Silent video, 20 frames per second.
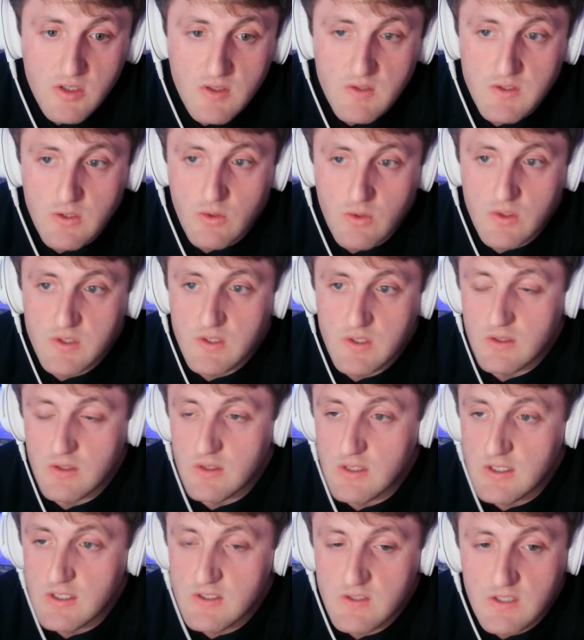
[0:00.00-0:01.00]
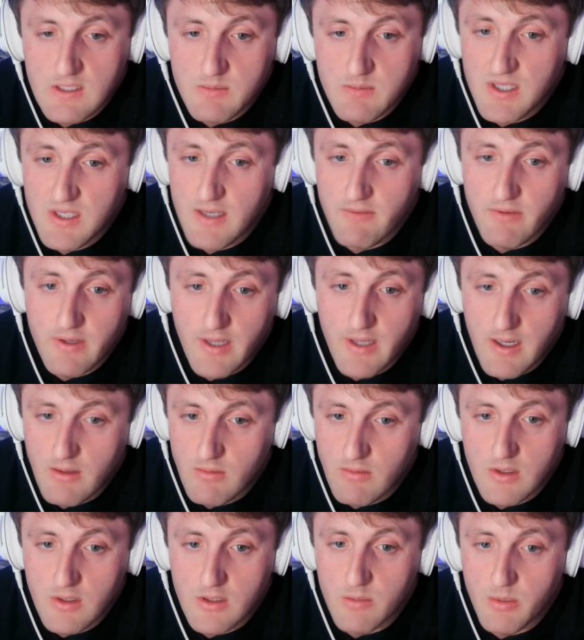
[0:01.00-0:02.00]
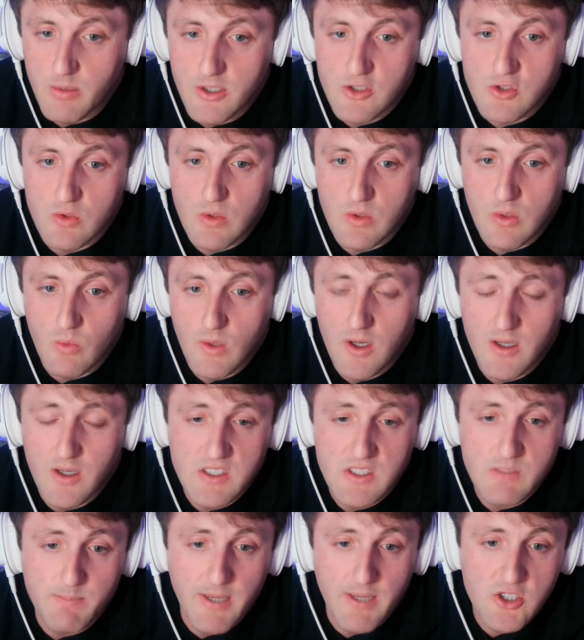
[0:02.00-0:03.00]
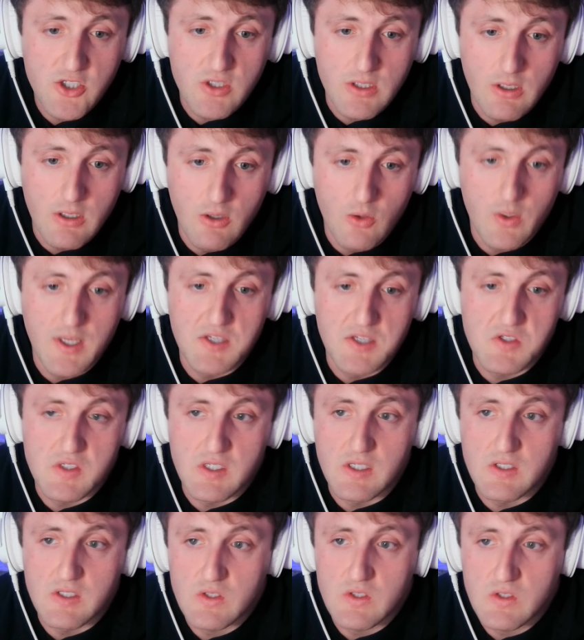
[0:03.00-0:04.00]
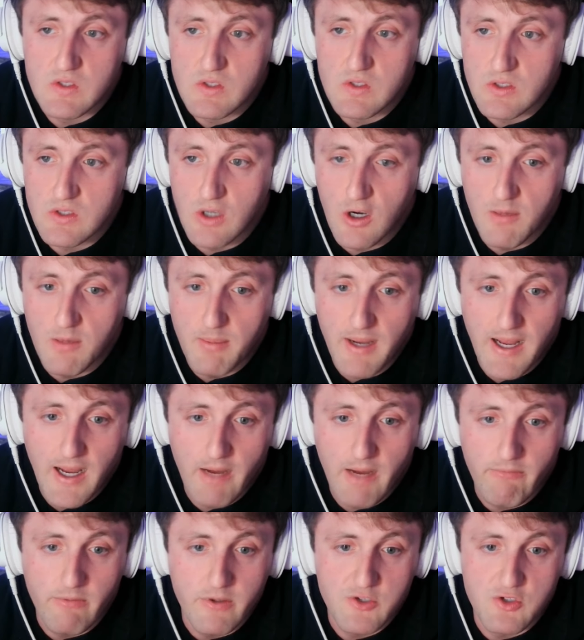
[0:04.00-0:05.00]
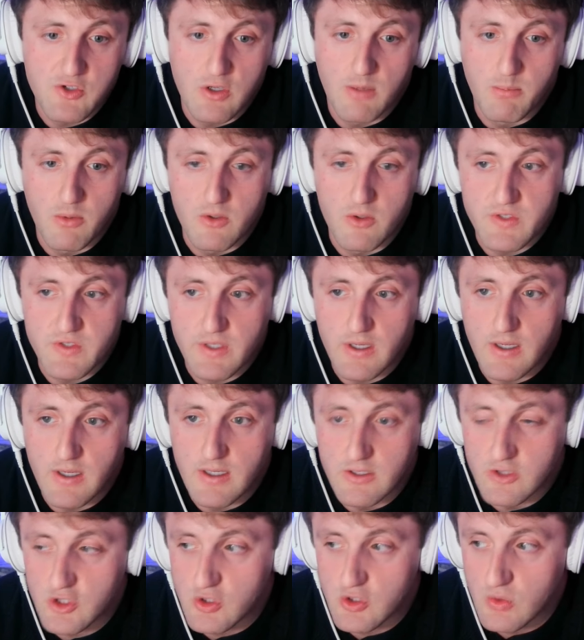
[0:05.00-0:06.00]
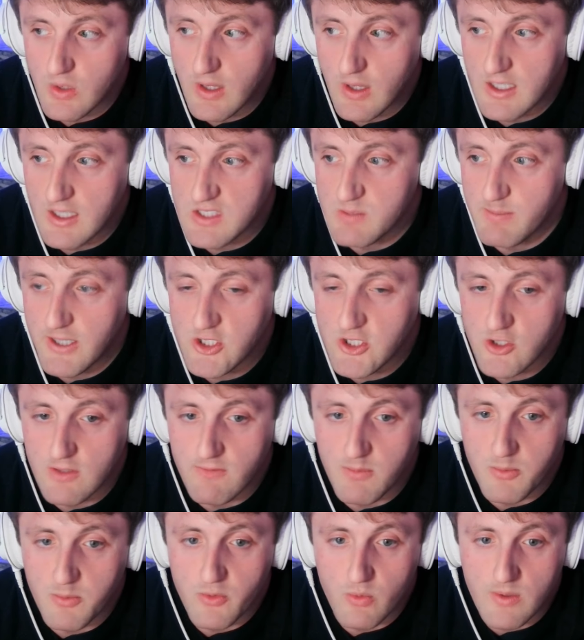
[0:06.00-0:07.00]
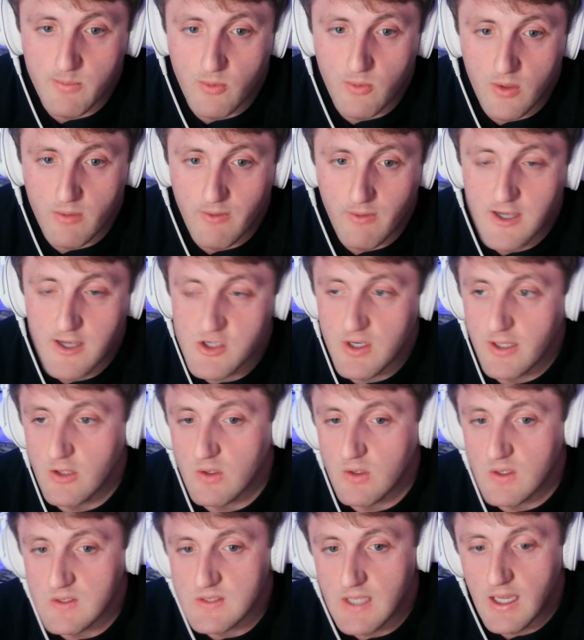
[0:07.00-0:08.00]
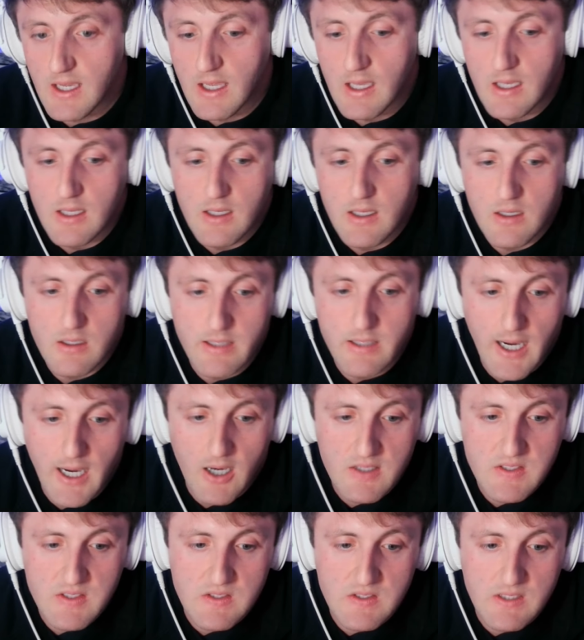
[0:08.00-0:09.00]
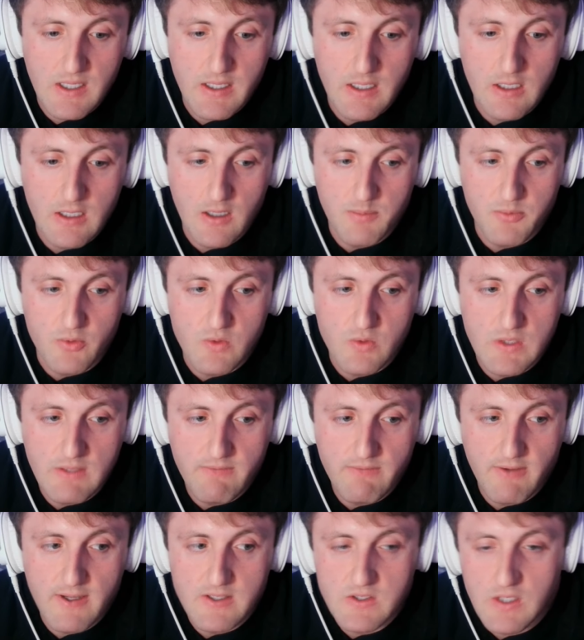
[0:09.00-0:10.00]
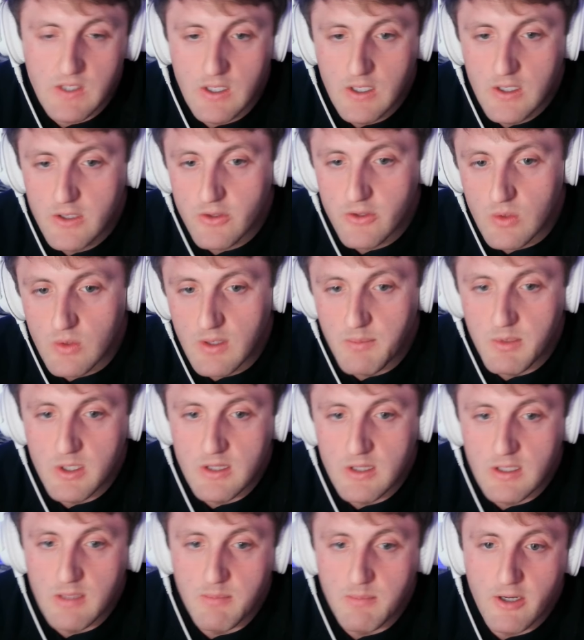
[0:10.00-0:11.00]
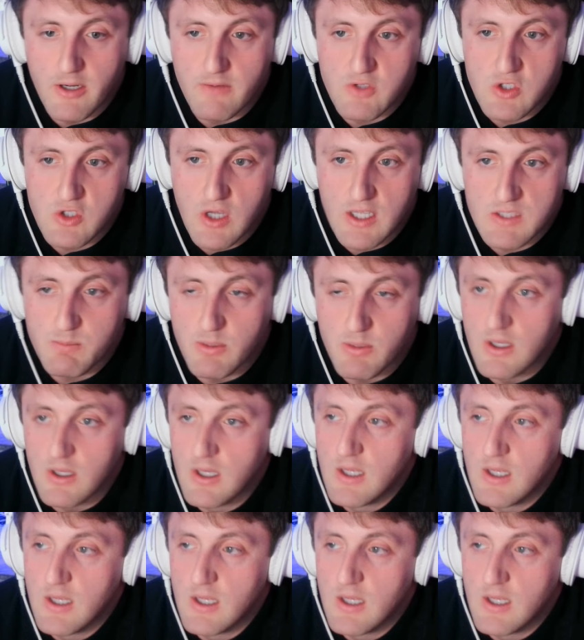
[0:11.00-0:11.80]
this series, these teams have not really been shooting well, especially OKC, sub-average numbers on shooting, especially from three-point range. Now you can say Dallas is tightening up their defense, they're limiting the amount of shots, but